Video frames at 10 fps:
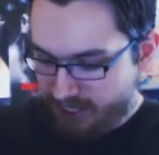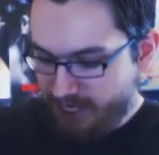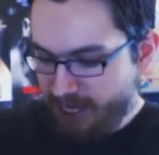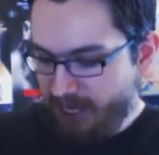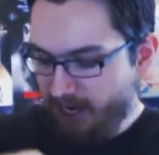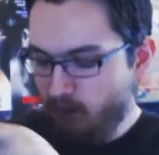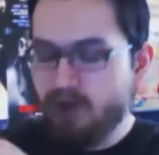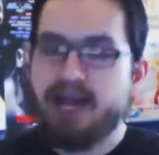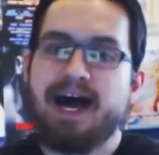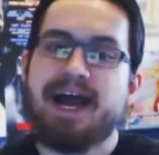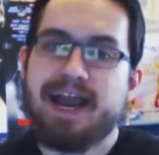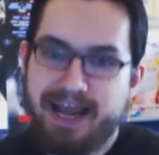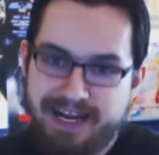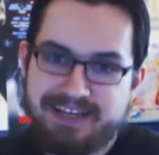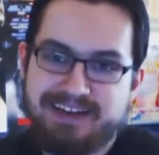And now I
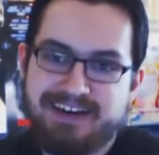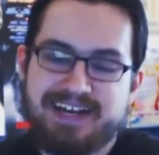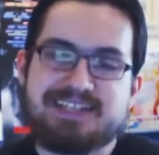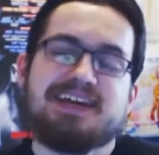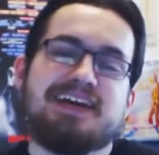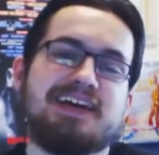gotta do it.